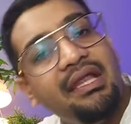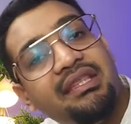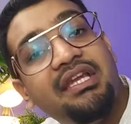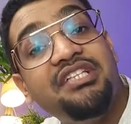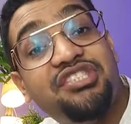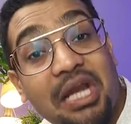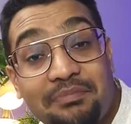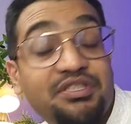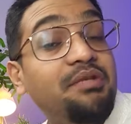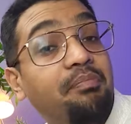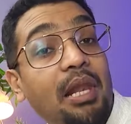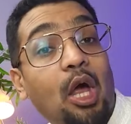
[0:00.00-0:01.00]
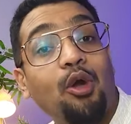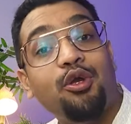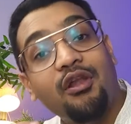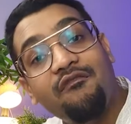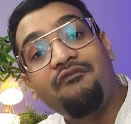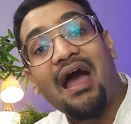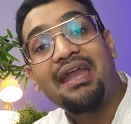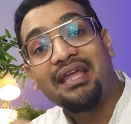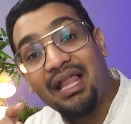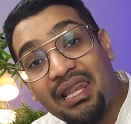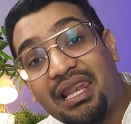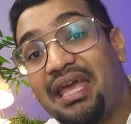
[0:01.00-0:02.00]
In the description below, you'll
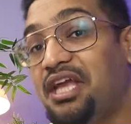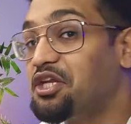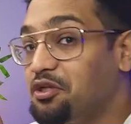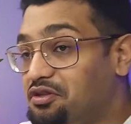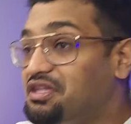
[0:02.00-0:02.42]
find a link to